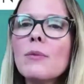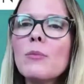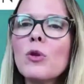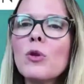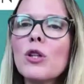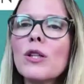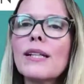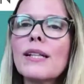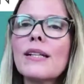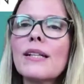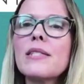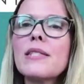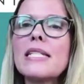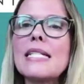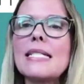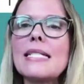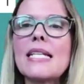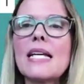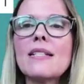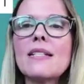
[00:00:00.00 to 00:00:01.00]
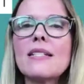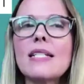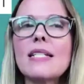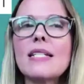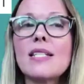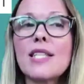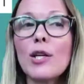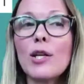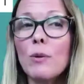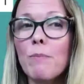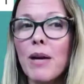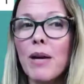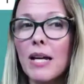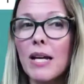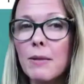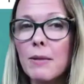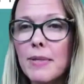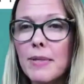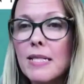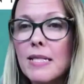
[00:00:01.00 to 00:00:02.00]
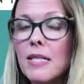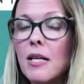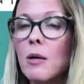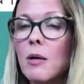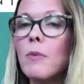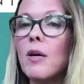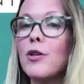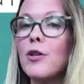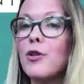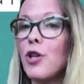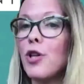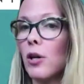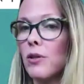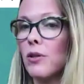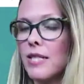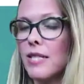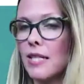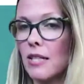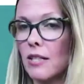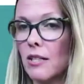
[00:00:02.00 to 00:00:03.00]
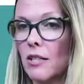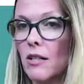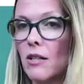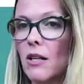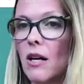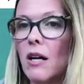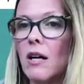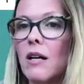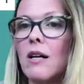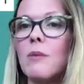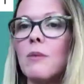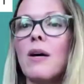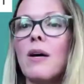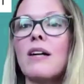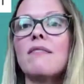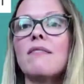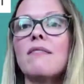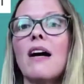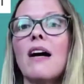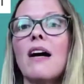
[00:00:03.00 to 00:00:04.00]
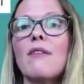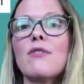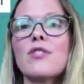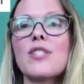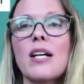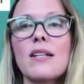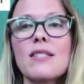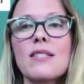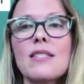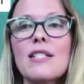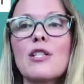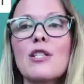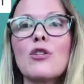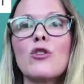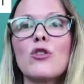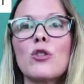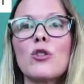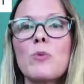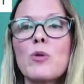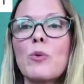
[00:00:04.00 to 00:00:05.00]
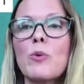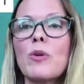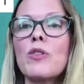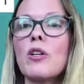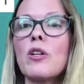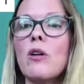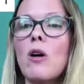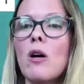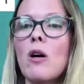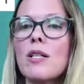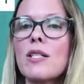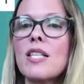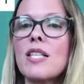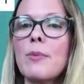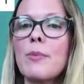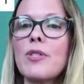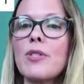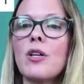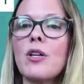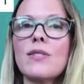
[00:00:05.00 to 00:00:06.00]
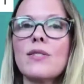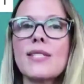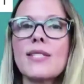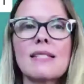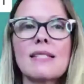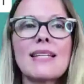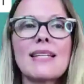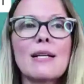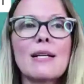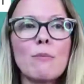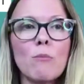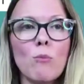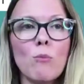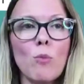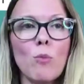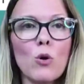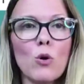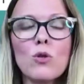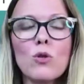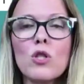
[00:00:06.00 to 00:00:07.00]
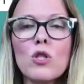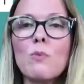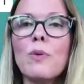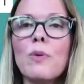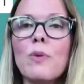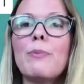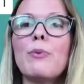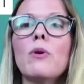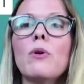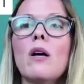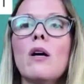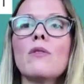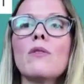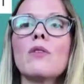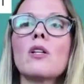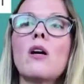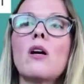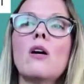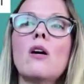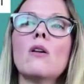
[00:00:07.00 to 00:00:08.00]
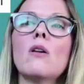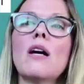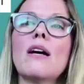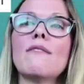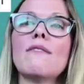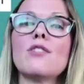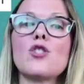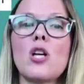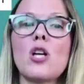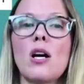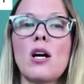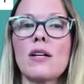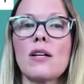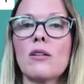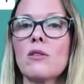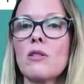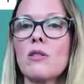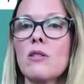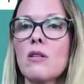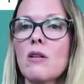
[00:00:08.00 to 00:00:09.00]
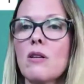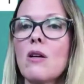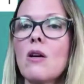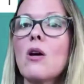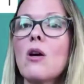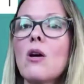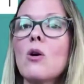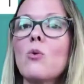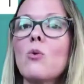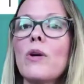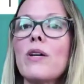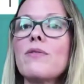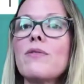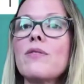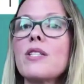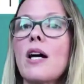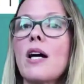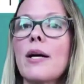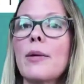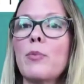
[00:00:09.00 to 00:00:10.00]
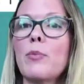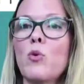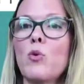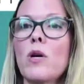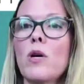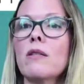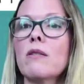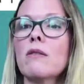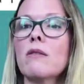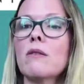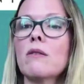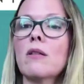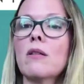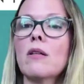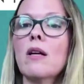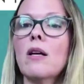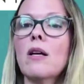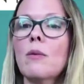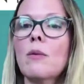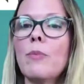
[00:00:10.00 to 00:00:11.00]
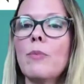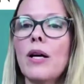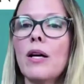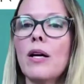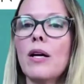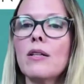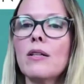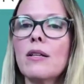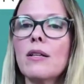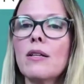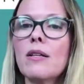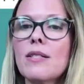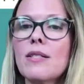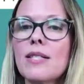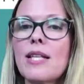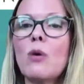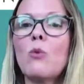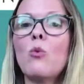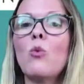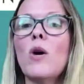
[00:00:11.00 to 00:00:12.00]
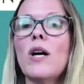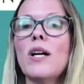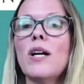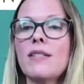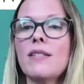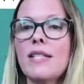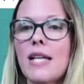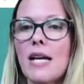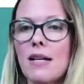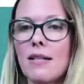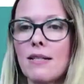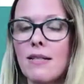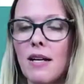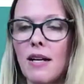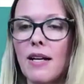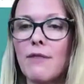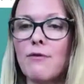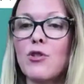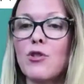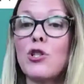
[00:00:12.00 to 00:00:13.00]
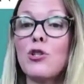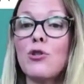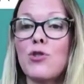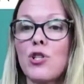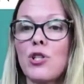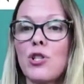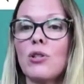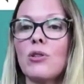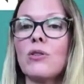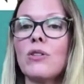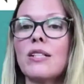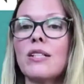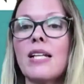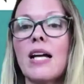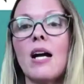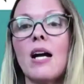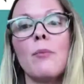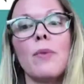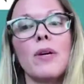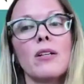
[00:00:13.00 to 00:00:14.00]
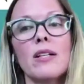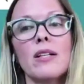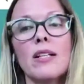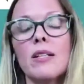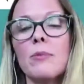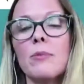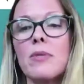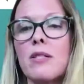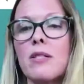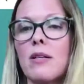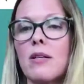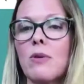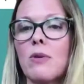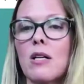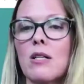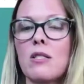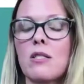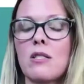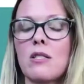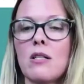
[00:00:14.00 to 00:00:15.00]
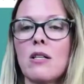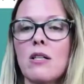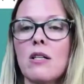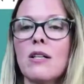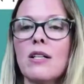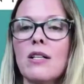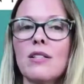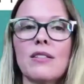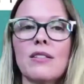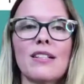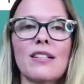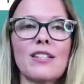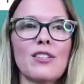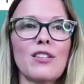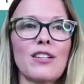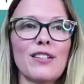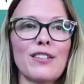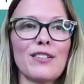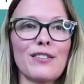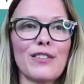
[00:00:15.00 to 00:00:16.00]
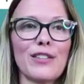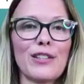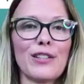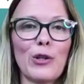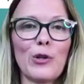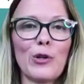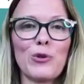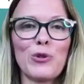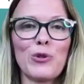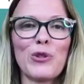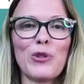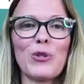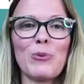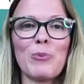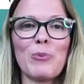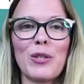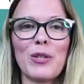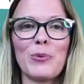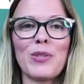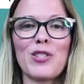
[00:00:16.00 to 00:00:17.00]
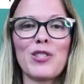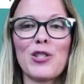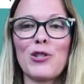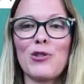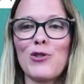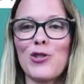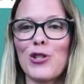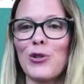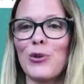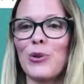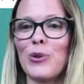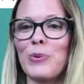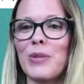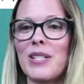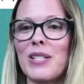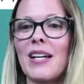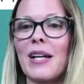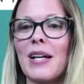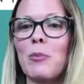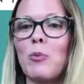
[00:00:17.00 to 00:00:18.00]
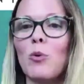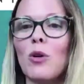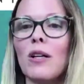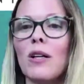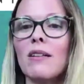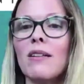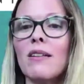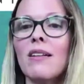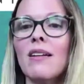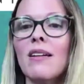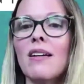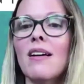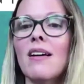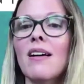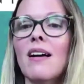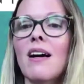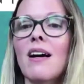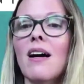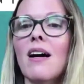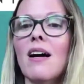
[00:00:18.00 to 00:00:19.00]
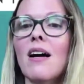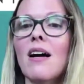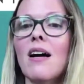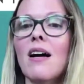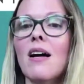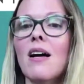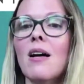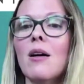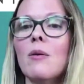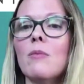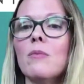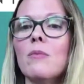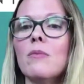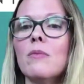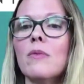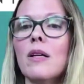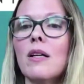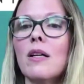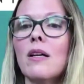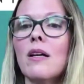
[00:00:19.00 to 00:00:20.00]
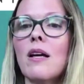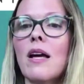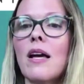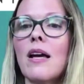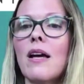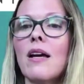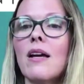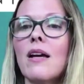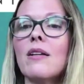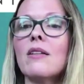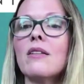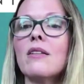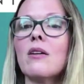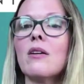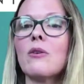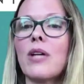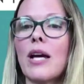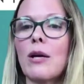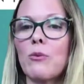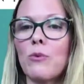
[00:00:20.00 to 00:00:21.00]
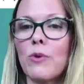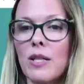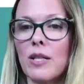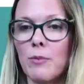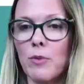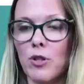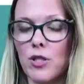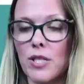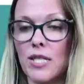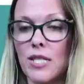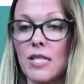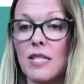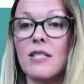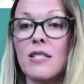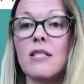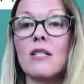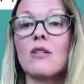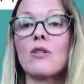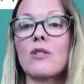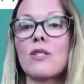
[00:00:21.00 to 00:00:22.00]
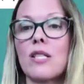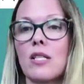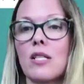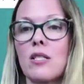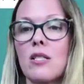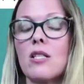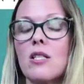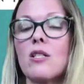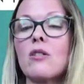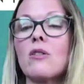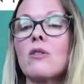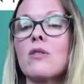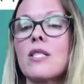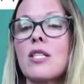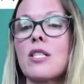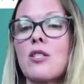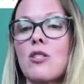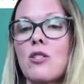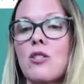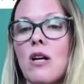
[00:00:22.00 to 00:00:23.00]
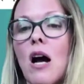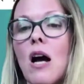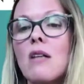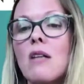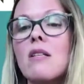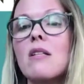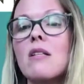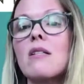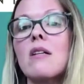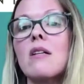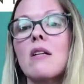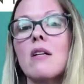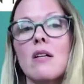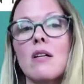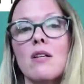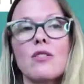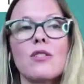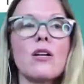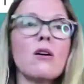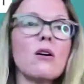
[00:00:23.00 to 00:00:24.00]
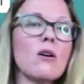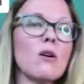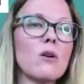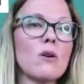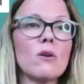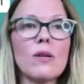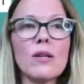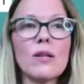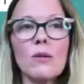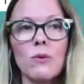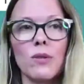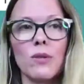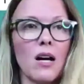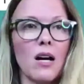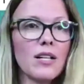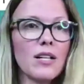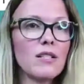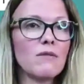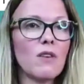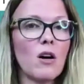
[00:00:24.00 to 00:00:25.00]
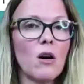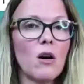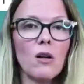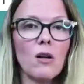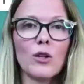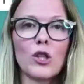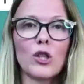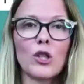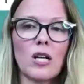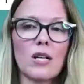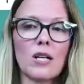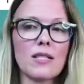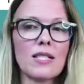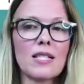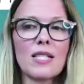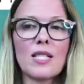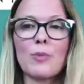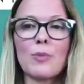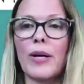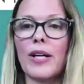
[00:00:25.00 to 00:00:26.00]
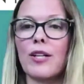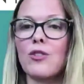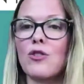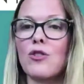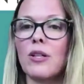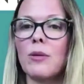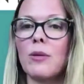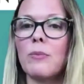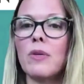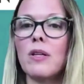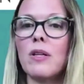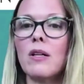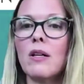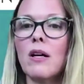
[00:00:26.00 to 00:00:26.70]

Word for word: am looking at the attendees. There may be some adults here. Um, I've advertised it in groups where there are some adults. I think most people on the call have a child with type 1, but so one yes i have two children yeah miriam is our rock star in in our our local group here with two children with type one um and okay reem her sis her 16 year old sister has it so kind of all across the spectrum